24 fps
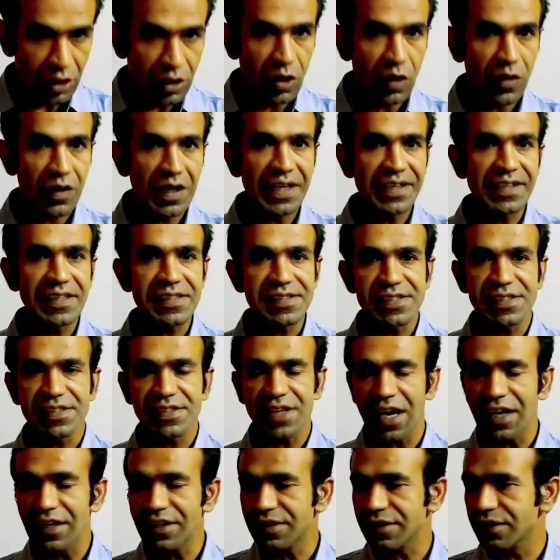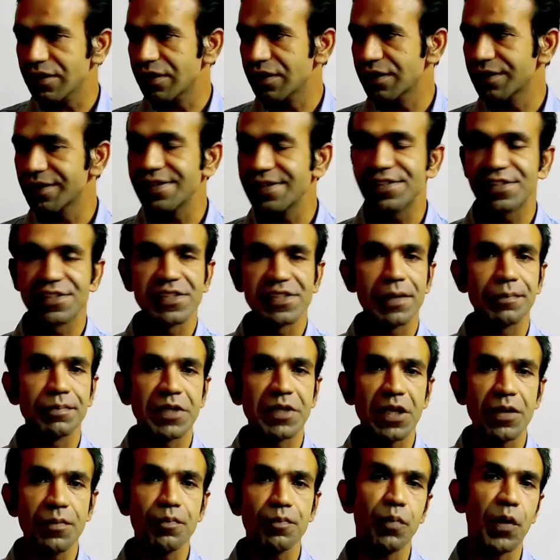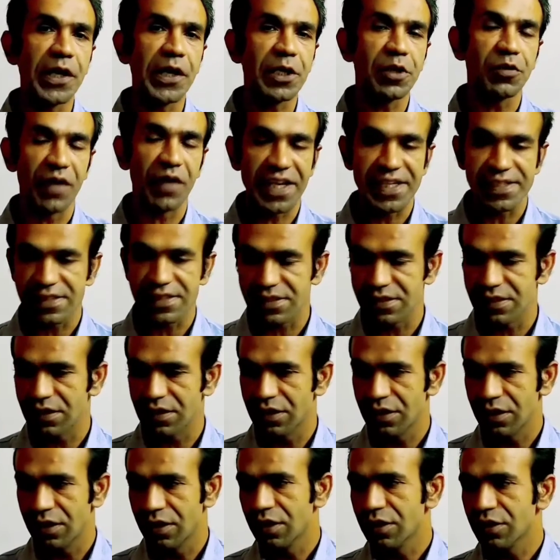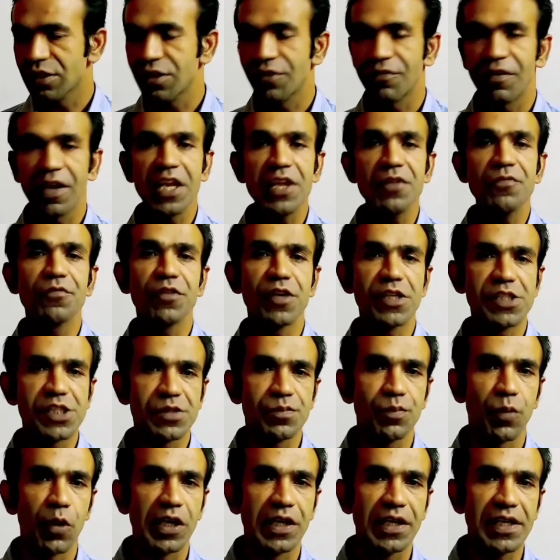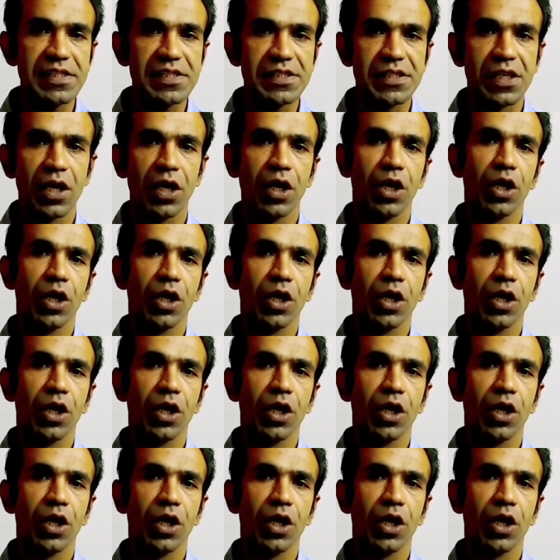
Now let us start this chapter point wise. The very first point is